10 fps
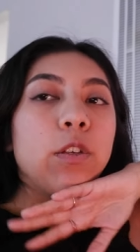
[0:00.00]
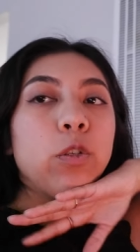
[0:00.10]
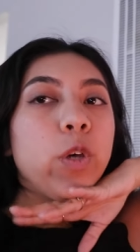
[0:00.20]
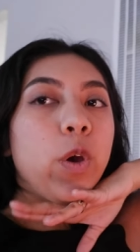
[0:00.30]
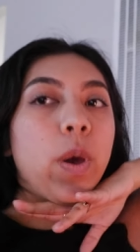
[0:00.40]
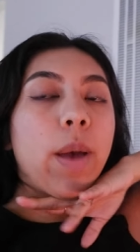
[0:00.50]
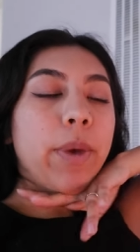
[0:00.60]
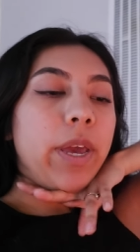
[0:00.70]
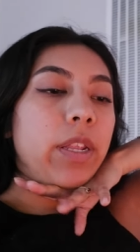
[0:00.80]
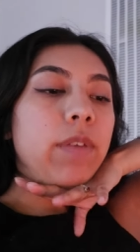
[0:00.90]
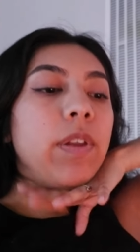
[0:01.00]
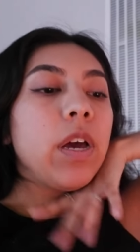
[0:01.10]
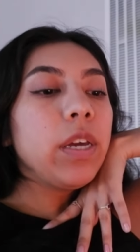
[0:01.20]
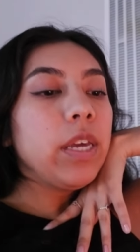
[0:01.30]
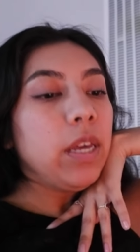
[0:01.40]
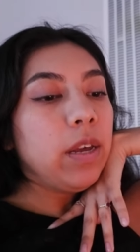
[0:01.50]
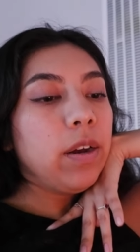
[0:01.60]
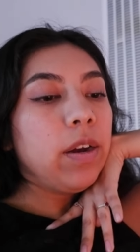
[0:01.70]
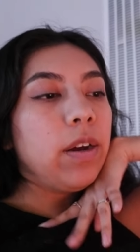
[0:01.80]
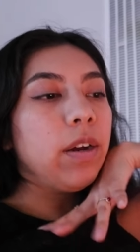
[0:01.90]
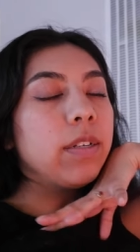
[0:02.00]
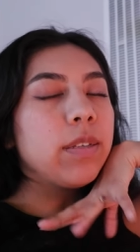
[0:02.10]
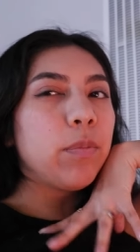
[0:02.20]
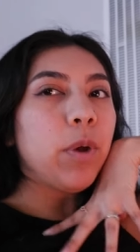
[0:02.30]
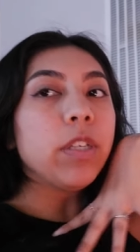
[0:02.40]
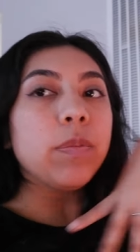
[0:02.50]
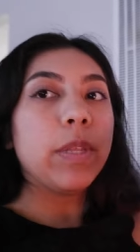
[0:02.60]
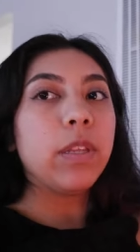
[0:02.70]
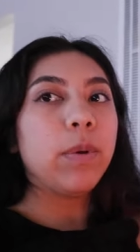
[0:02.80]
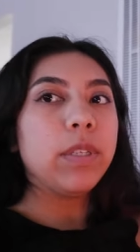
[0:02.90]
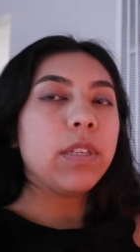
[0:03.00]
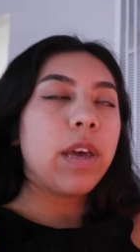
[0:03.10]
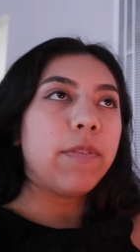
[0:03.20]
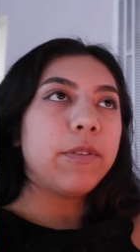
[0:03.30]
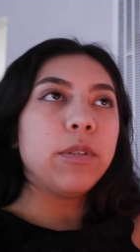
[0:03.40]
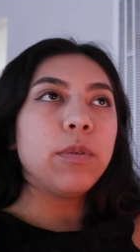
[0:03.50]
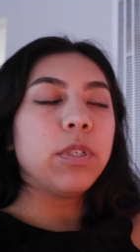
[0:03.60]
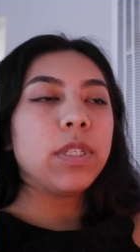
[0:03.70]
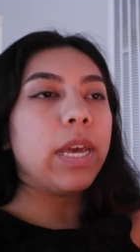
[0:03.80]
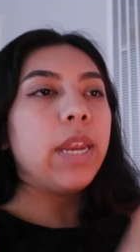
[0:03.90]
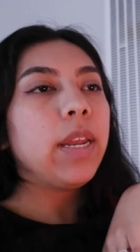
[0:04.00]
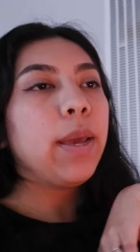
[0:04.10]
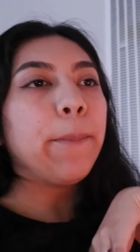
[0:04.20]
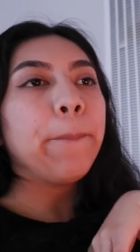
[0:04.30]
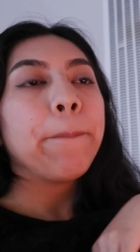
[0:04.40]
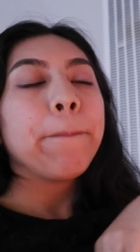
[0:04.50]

So I'm gonna end the vlog here because I'm probably spend the rest of the afternoon just editing.